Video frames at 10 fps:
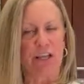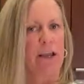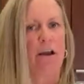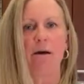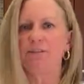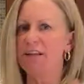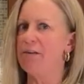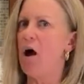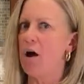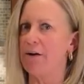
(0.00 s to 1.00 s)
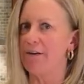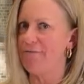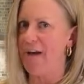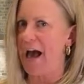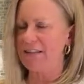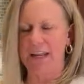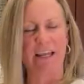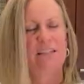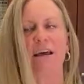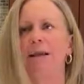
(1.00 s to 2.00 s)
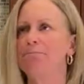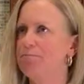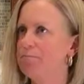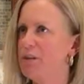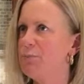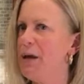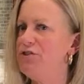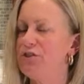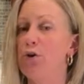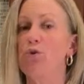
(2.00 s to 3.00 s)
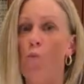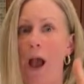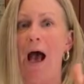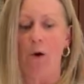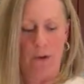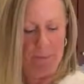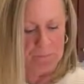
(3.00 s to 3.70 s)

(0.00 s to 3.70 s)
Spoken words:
Like it comes in hard and fast. Like it's like the spice just goes wow.